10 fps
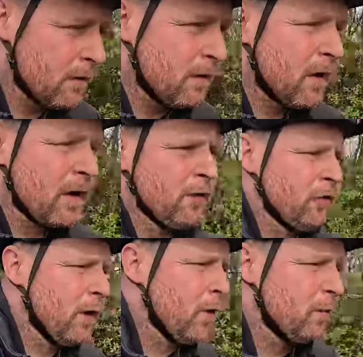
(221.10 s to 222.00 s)
Right,
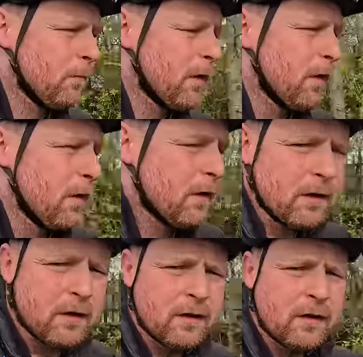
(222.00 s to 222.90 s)

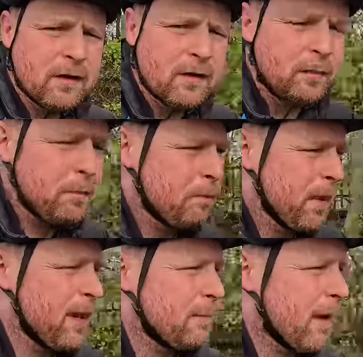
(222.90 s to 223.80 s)
this
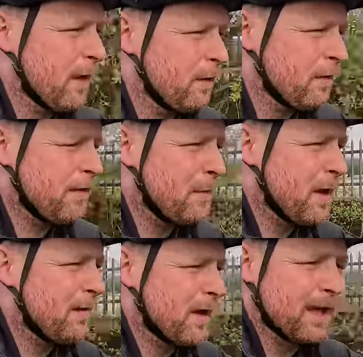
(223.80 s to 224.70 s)
e-bike does have a
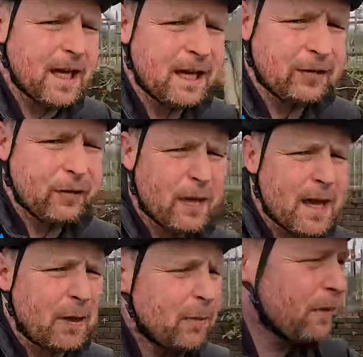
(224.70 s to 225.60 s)
bit of a kick to
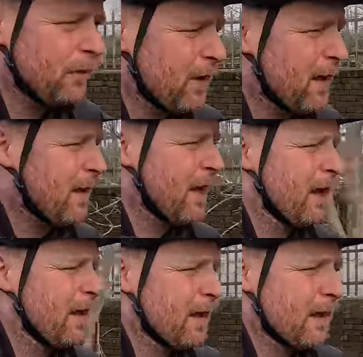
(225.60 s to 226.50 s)
it. I will say
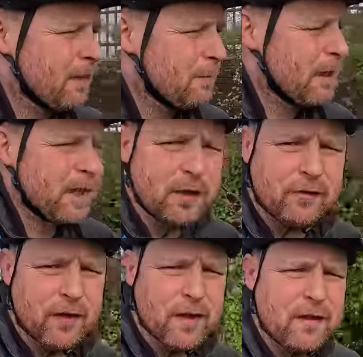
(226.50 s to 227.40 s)
that. The minute you
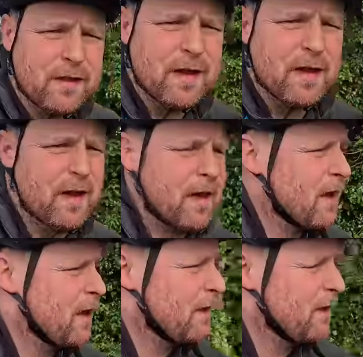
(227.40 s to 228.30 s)
turn
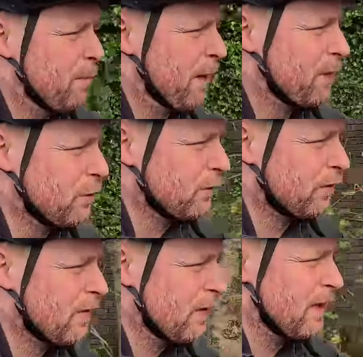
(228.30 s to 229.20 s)
the
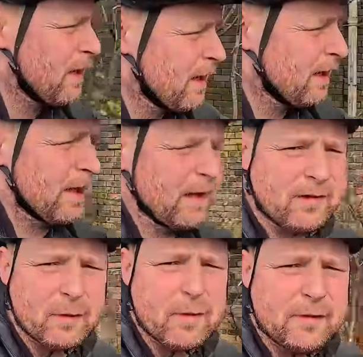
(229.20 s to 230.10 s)
pedals, it
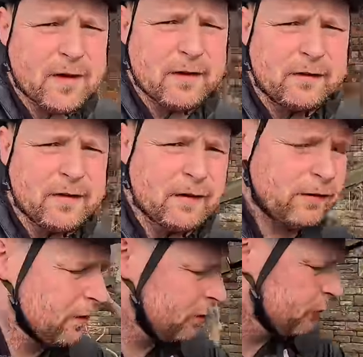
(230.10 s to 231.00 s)
kicks in with the
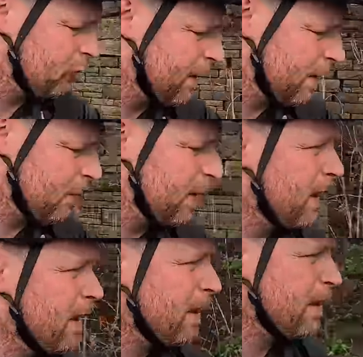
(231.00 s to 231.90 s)
assist straight
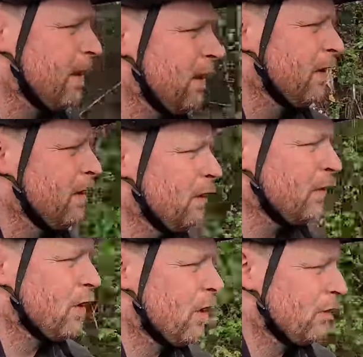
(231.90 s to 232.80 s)
away.
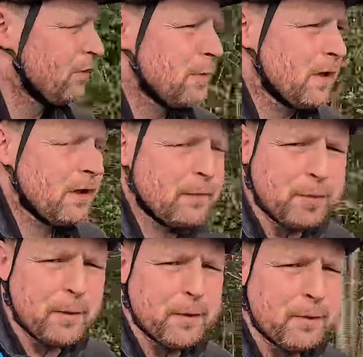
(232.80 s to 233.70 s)
So that's something you
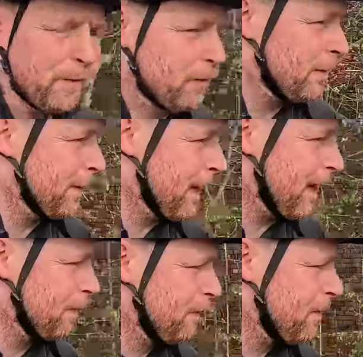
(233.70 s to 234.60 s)
probably do have to be
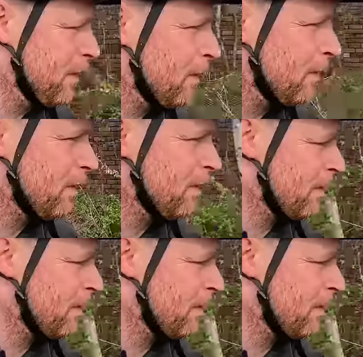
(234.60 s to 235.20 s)
careful about.